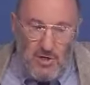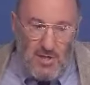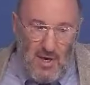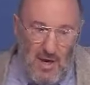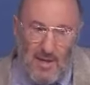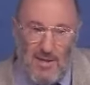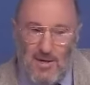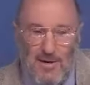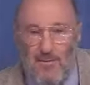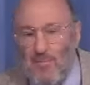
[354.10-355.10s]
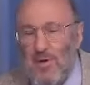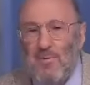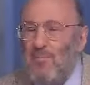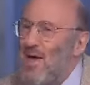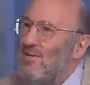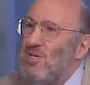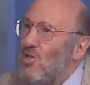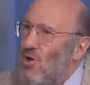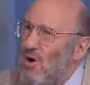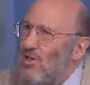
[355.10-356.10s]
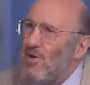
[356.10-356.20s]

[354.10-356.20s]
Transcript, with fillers: just can't um, uh, pass a law.